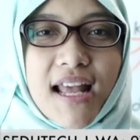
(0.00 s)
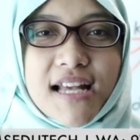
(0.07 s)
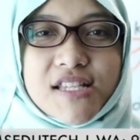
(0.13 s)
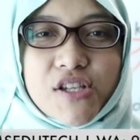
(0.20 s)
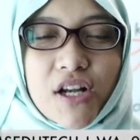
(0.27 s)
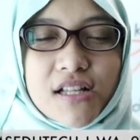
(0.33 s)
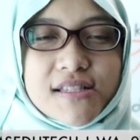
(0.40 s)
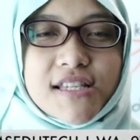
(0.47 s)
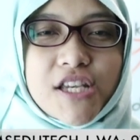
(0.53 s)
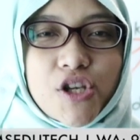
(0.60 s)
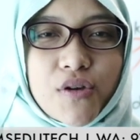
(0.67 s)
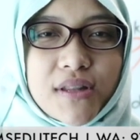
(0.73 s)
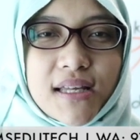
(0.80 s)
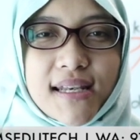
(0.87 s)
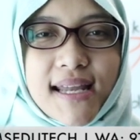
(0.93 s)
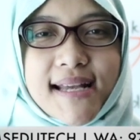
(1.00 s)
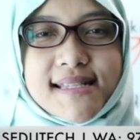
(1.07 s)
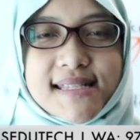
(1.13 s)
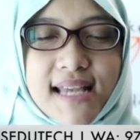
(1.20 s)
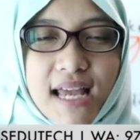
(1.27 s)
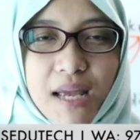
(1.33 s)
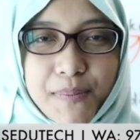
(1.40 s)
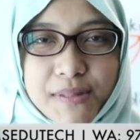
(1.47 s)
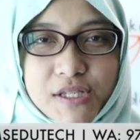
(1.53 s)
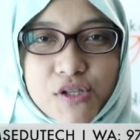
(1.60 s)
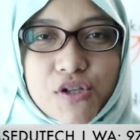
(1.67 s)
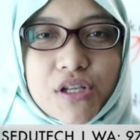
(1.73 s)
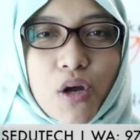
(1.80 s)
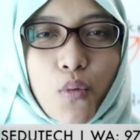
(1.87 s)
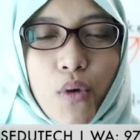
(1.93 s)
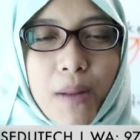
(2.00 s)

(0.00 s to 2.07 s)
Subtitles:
So I'll see you in the next episode,